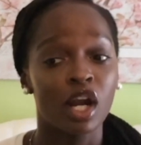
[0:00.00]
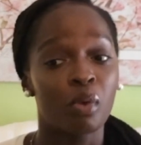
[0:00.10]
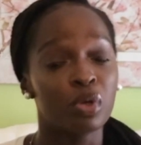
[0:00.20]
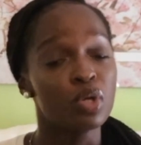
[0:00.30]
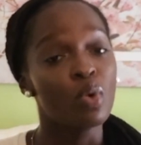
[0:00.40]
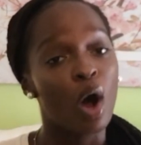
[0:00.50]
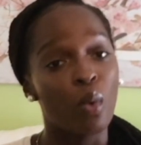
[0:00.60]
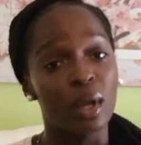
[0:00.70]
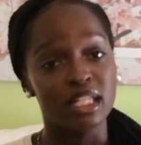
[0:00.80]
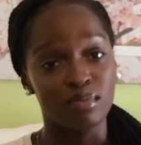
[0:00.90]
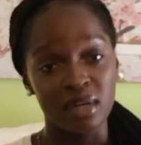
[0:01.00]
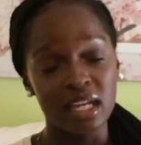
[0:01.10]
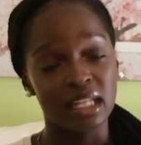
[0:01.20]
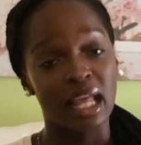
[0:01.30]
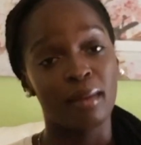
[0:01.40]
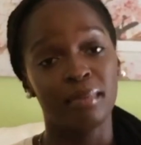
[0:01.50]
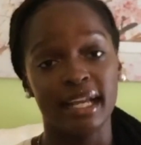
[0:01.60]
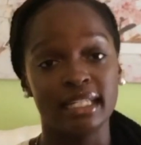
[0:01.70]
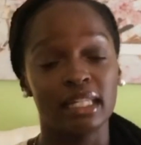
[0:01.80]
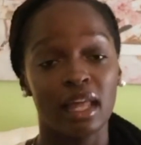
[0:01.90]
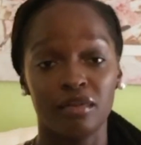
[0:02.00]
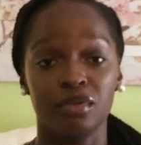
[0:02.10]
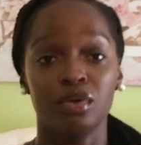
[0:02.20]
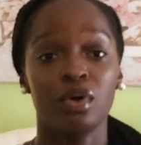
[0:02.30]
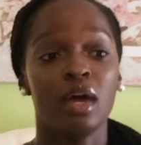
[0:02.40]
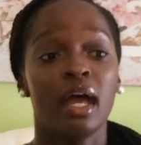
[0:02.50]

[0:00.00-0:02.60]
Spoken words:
or will you always be at that base level?